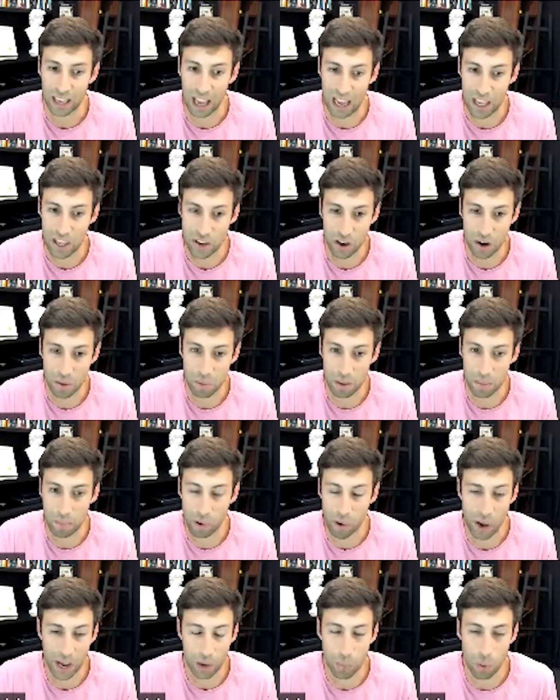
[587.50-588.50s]
are you going to be
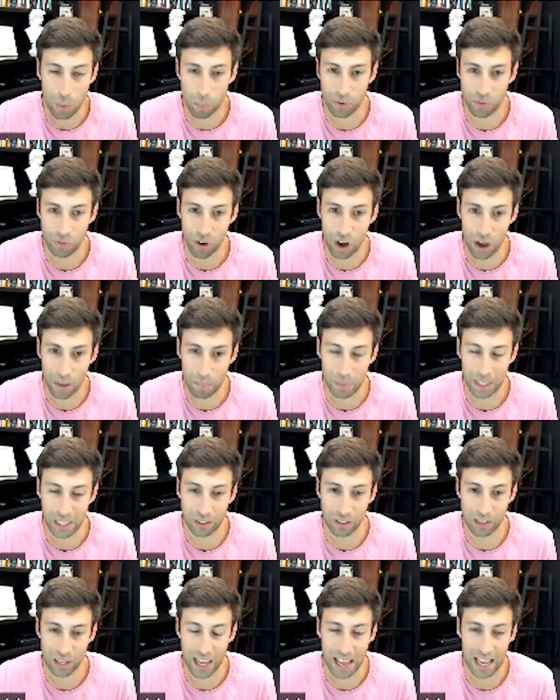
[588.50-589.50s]
buying a $1.5
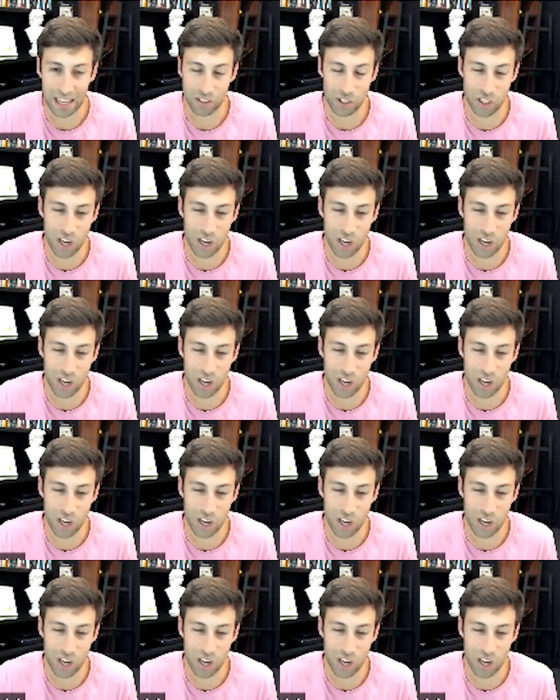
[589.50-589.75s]
million house?